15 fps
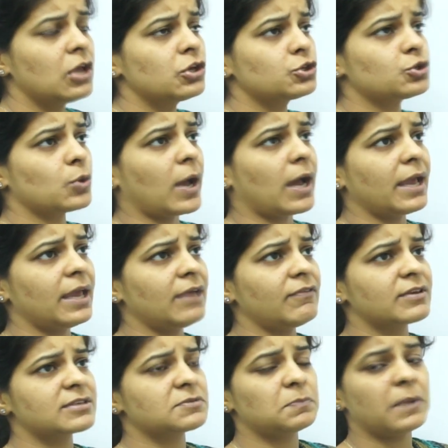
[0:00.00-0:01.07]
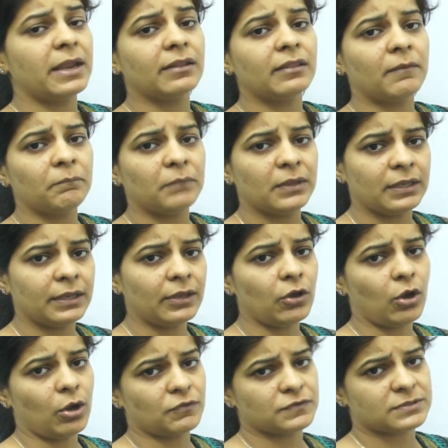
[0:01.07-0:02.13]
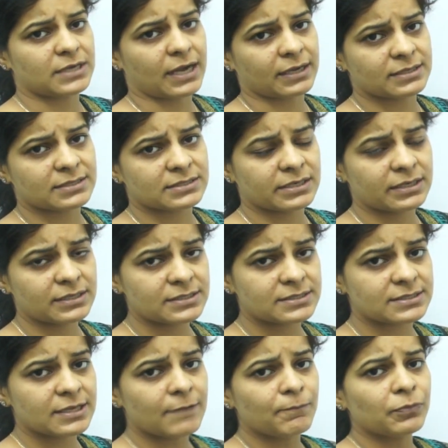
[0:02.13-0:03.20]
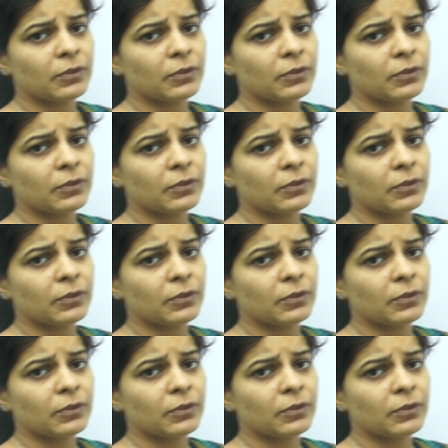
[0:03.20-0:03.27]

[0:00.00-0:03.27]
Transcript: So I have explained the meaning of statistics.